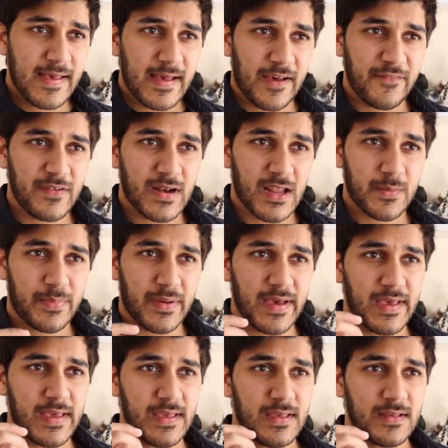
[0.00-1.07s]
I feel like
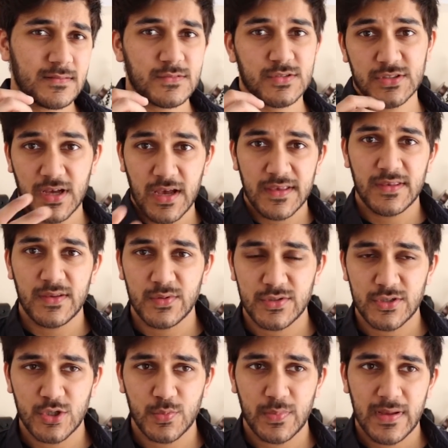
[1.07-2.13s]
by starting
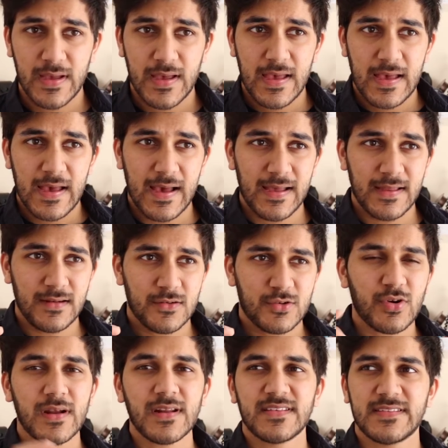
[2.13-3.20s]
YouTube and
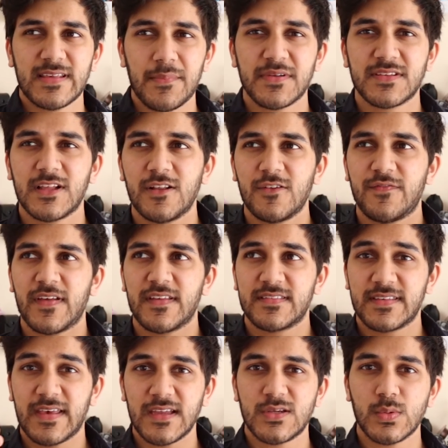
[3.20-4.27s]
trying to set myself a
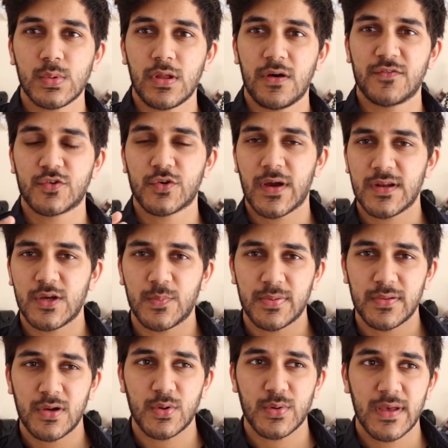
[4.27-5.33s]
schedule of trying to
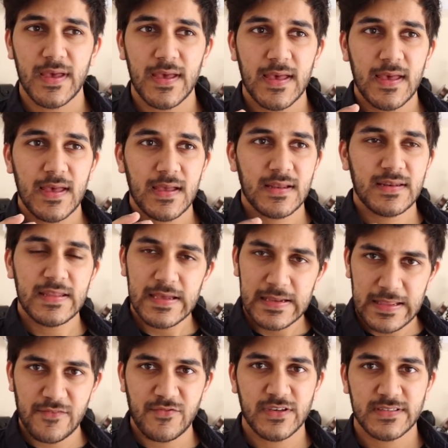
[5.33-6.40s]
upload
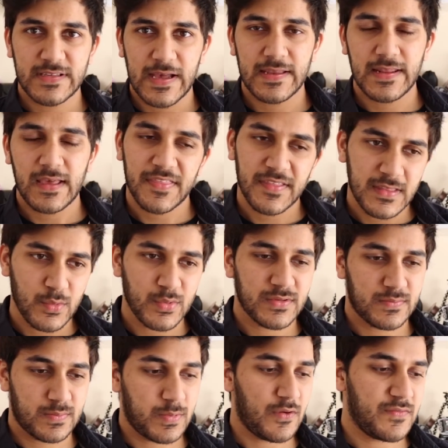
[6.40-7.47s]
nearly every Saturday, I think there
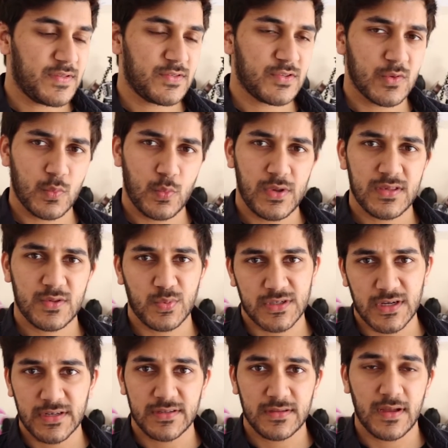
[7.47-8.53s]
was obviously some weeks
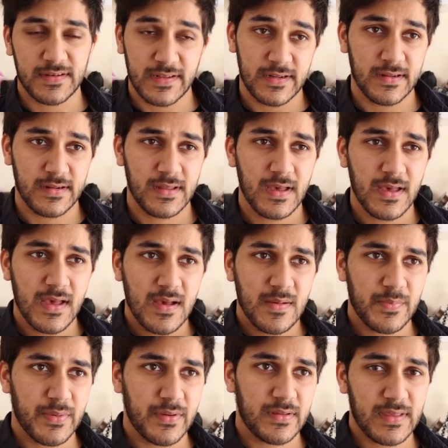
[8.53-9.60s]
which I didn't,
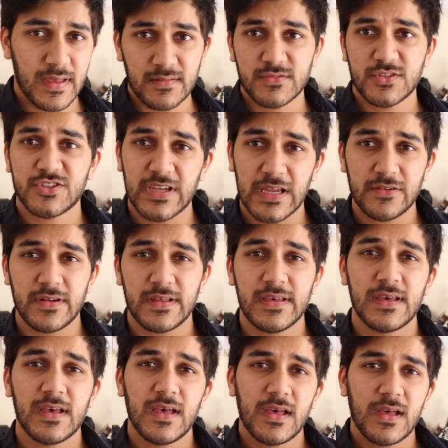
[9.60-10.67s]
but yeah, just
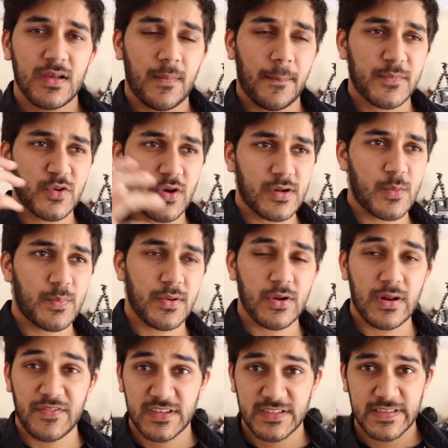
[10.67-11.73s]
generally I'm trying to
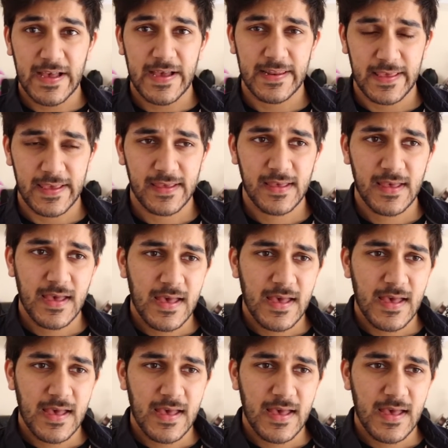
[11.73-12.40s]
upload every Saturday.